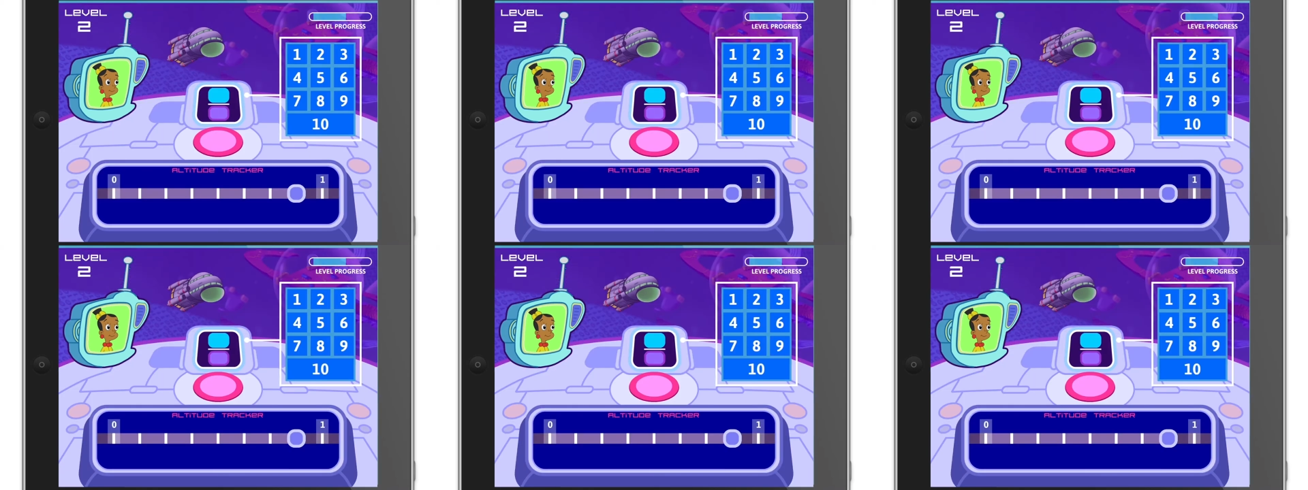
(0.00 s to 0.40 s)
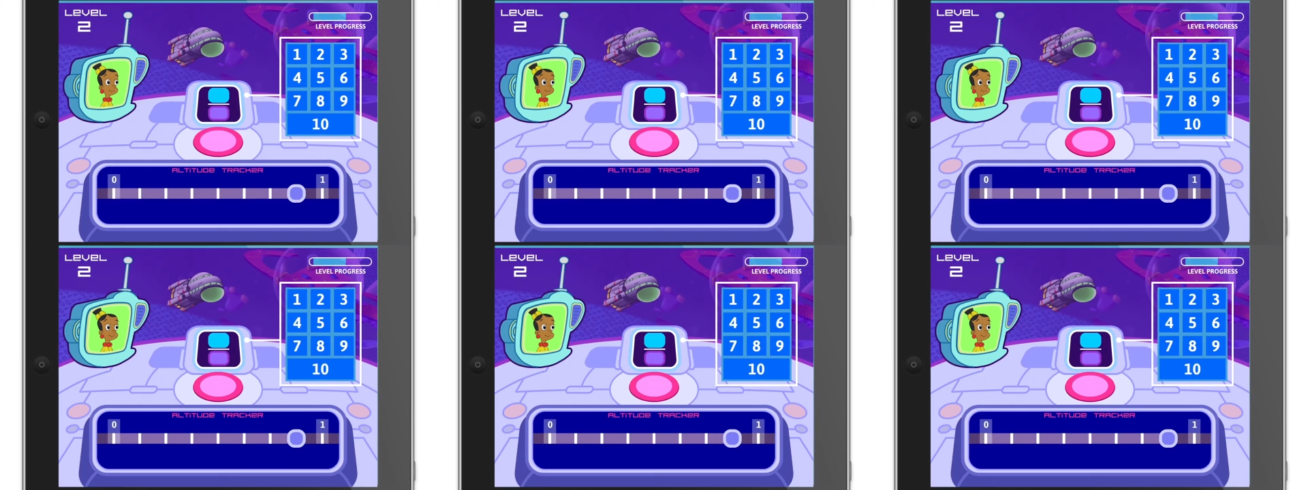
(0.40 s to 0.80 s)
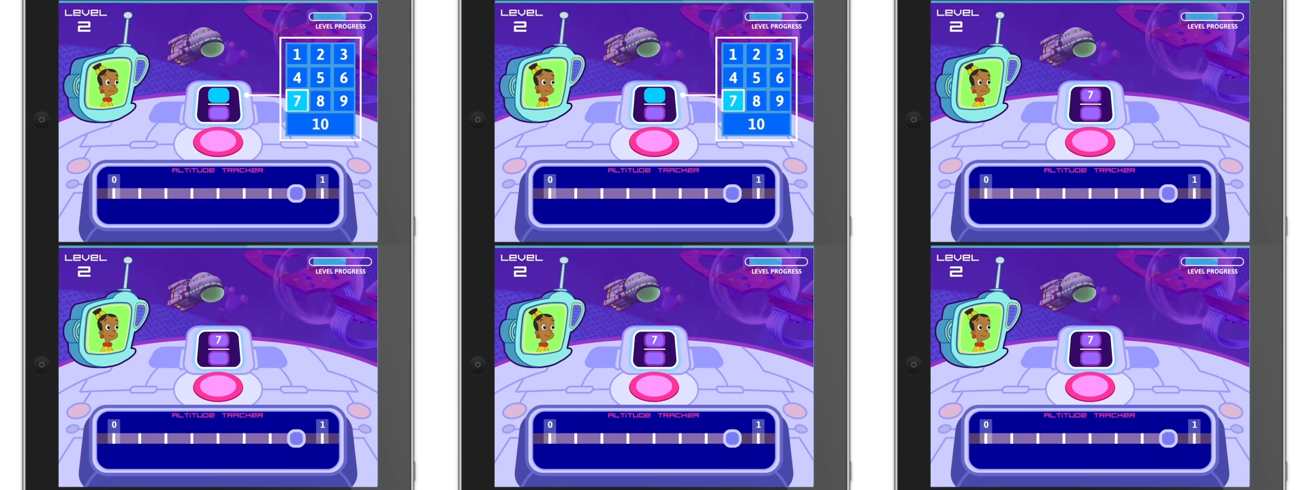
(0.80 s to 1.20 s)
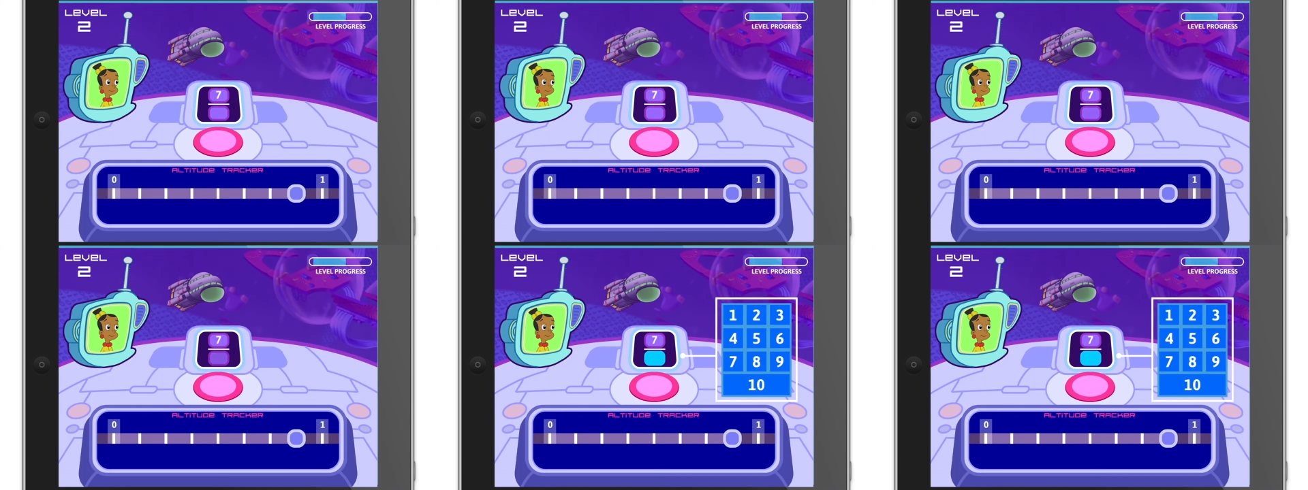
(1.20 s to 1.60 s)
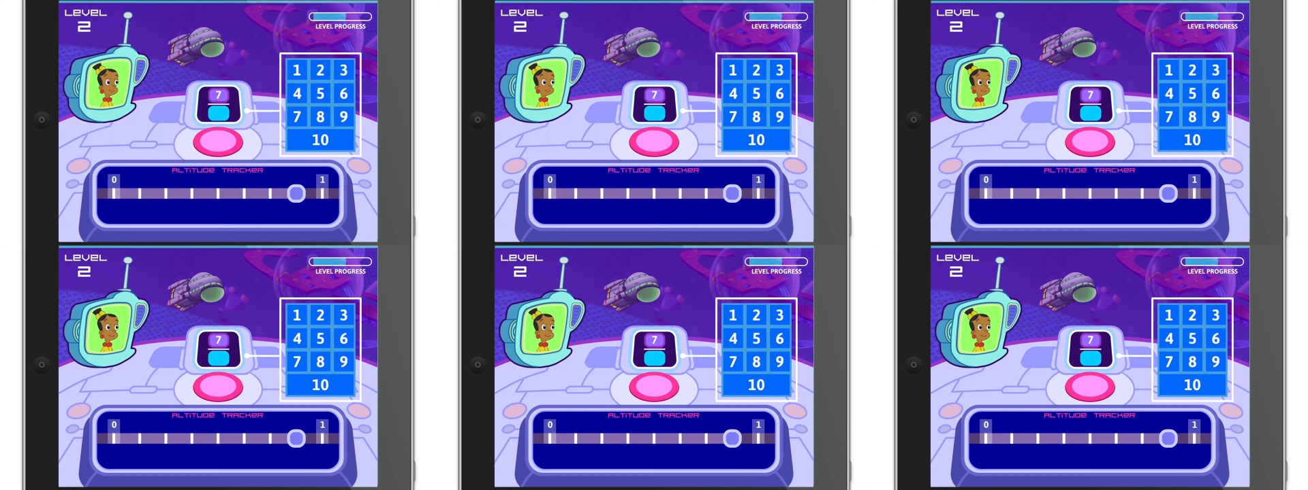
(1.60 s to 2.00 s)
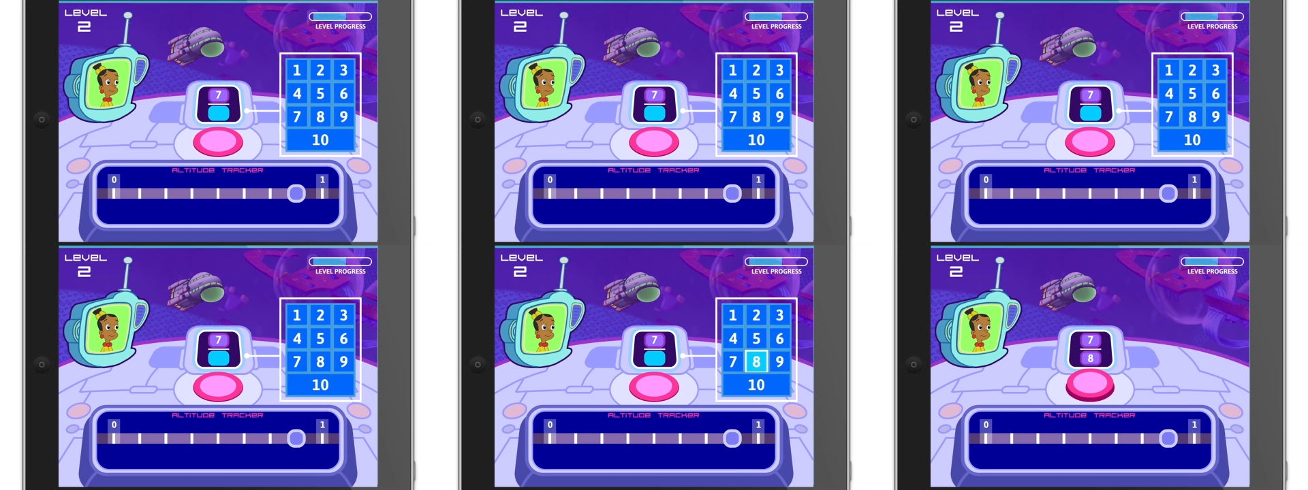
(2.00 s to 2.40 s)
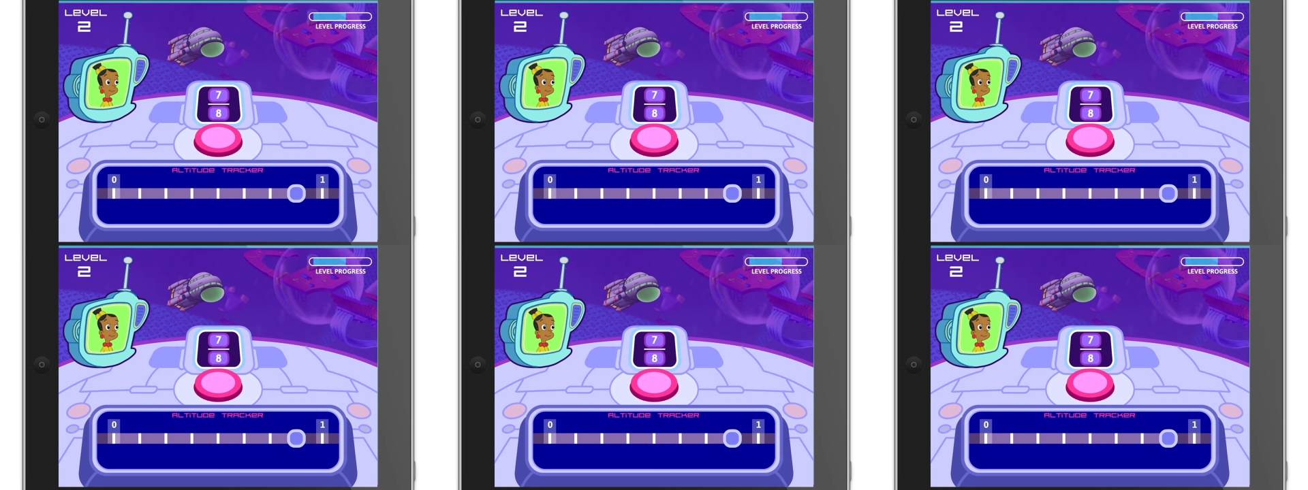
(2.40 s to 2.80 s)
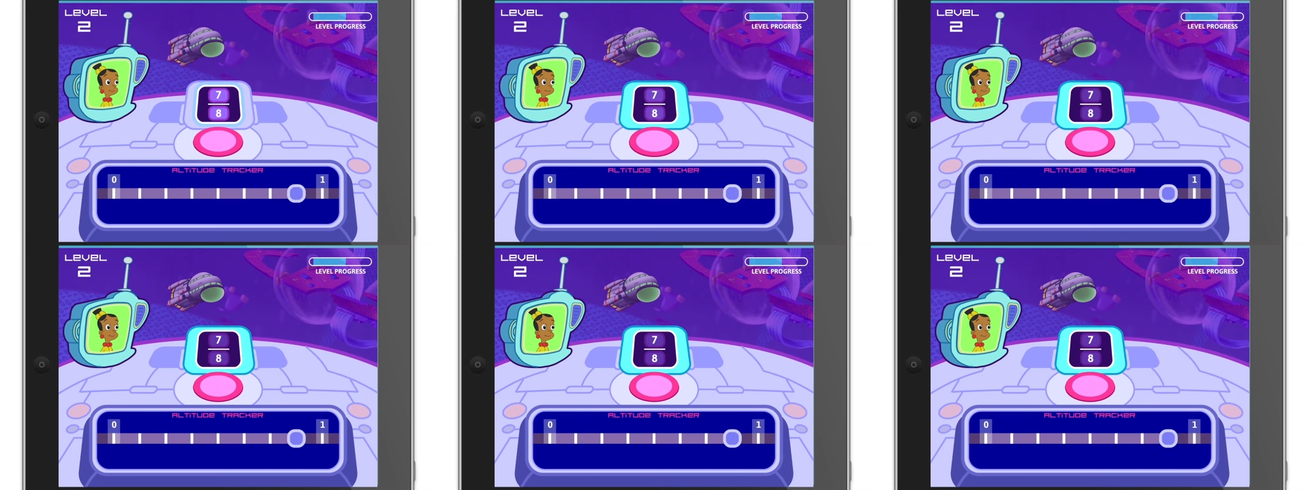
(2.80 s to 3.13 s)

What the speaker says: (no speaker visible)